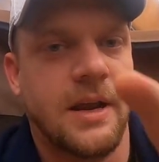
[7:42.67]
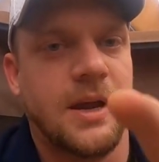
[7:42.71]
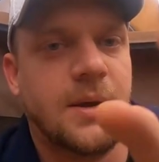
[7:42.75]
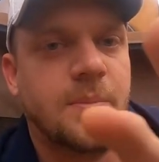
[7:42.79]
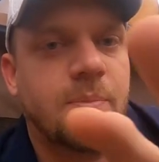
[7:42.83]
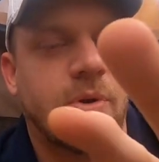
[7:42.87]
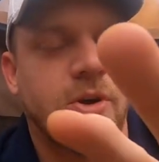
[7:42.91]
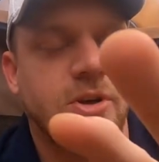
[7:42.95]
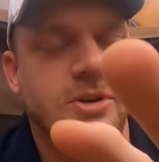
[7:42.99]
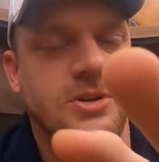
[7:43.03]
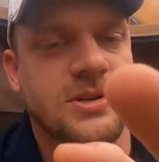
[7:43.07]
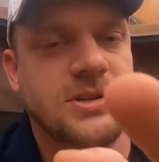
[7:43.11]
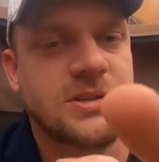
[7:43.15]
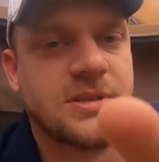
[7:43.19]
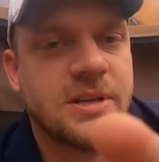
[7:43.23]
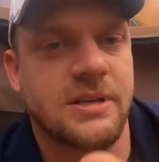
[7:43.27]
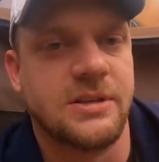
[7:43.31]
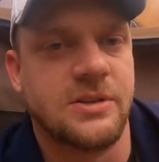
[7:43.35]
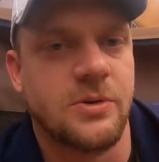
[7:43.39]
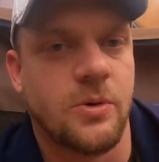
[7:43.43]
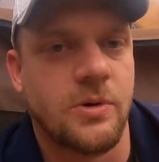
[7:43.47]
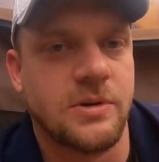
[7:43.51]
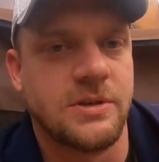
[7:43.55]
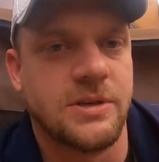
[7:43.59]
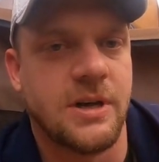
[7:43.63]
It pushes
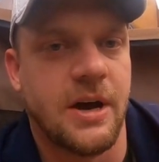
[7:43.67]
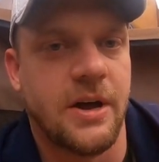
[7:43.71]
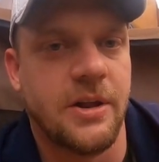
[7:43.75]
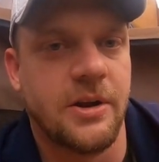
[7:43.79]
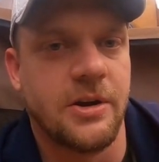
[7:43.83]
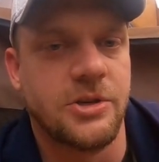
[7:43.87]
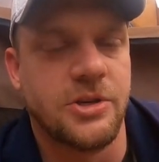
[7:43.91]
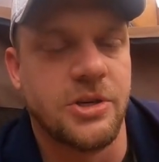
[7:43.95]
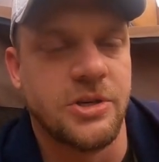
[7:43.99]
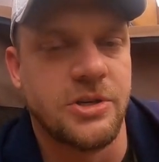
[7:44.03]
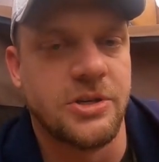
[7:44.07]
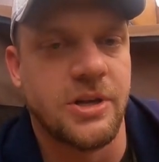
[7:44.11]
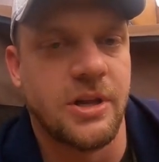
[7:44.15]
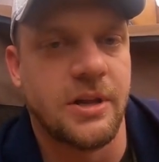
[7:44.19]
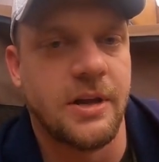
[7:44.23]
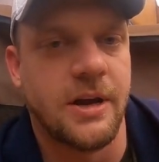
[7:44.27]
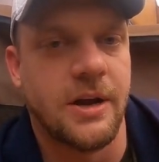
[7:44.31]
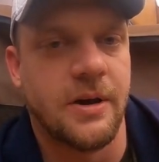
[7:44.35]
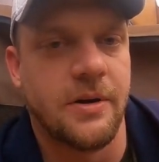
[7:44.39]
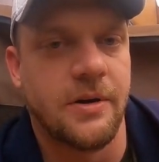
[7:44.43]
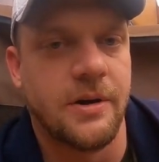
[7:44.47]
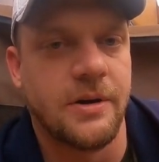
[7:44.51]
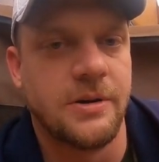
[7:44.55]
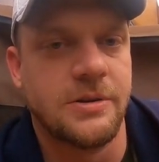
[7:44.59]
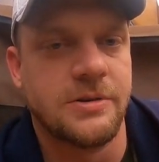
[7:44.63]
it towards other chinchilla
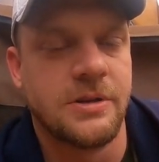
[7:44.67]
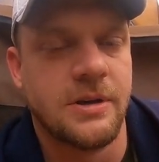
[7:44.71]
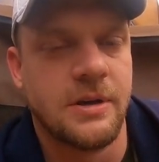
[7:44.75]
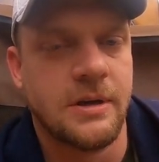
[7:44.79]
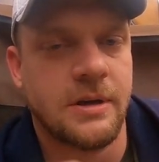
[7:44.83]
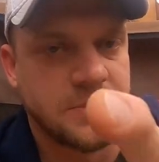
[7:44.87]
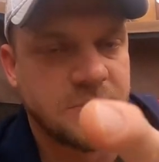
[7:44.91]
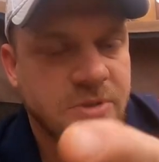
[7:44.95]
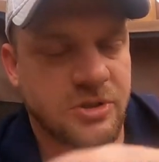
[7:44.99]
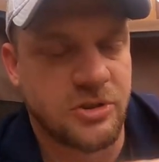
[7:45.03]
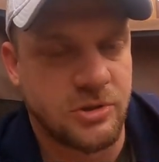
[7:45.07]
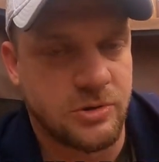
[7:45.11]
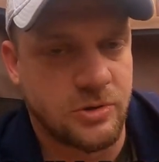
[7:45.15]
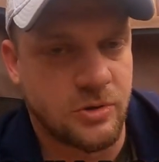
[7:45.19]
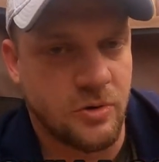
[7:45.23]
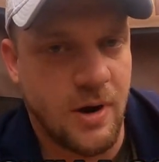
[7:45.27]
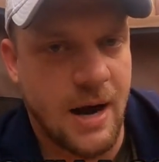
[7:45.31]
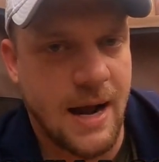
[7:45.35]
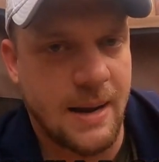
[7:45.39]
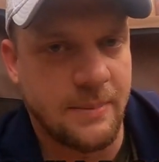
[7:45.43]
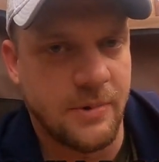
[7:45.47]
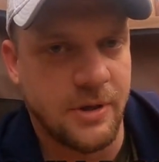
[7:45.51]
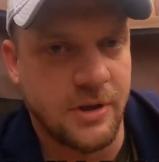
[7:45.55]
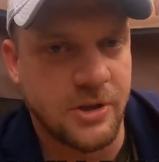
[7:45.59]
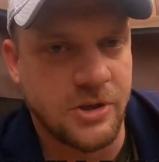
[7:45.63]
owners.
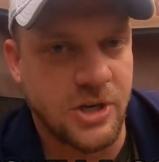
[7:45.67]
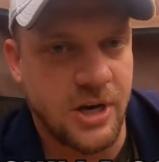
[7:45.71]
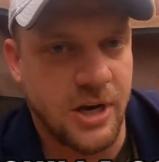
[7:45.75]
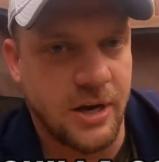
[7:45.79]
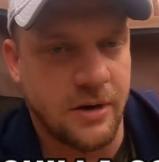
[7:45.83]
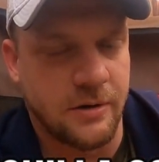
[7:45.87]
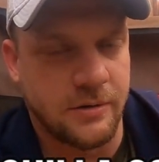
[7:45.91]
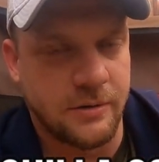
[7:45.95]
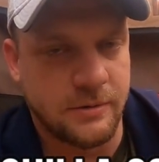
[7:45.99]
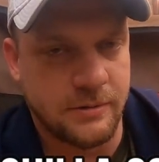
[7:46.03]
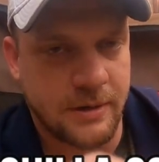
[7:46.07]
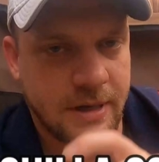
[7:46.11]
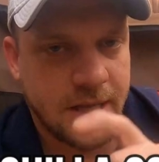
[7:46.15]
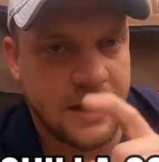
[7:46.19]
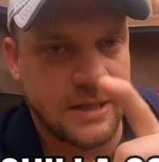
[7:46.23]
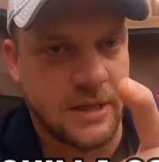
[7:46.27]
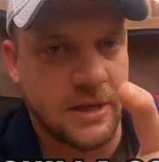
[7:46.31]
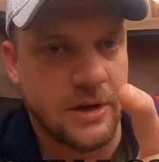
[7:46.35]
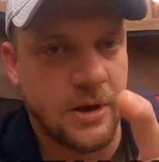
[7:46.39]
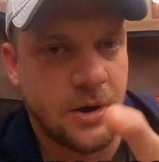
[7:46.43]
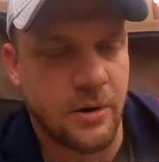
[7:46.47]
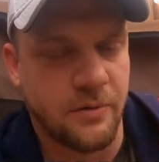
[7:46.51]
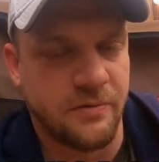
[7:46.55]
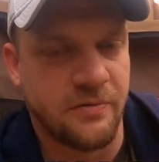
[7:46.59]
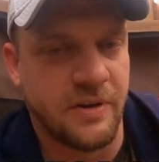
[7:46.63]
Subscribe to the channel, hit
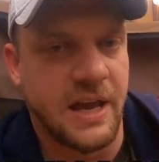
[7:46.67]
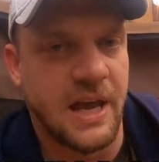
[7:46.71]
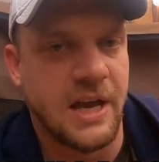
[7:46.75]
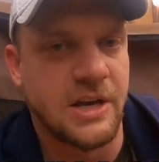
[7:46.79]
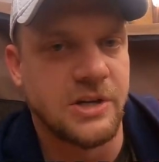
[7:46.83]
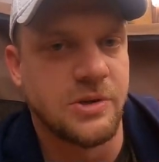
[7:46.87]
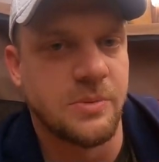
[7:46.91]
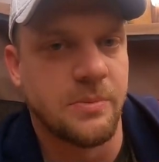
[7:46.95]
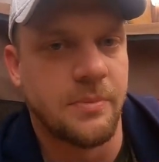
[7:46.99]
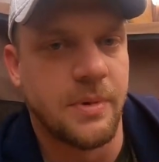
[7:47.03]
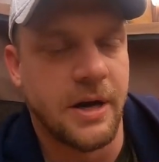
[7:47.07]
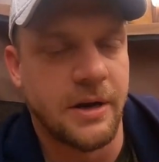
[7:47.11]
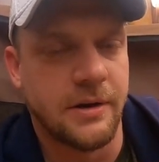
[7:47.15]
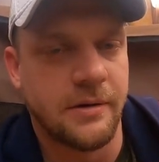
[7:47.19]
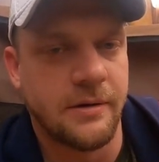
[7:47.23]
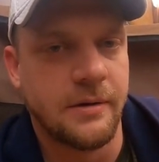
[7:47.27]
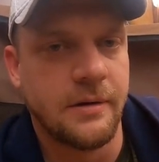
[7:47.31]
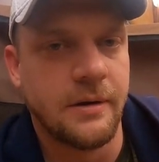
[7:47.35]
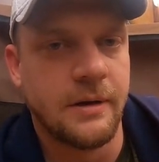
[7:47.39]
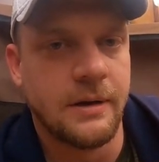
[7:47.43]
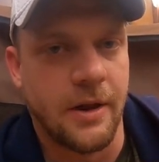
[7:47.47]
the notification button.